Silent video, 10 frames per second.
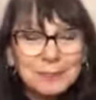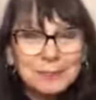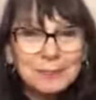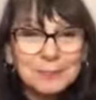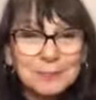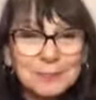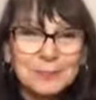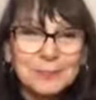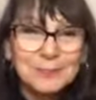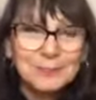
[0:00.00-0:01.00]

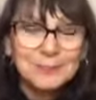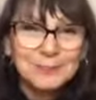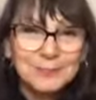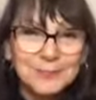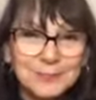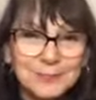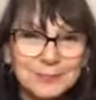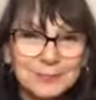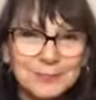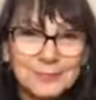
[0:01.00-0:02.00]

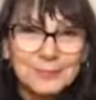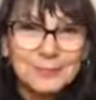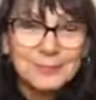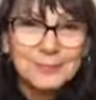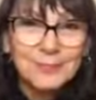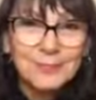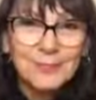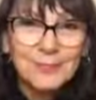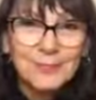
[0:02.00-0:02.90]
Nothing is said.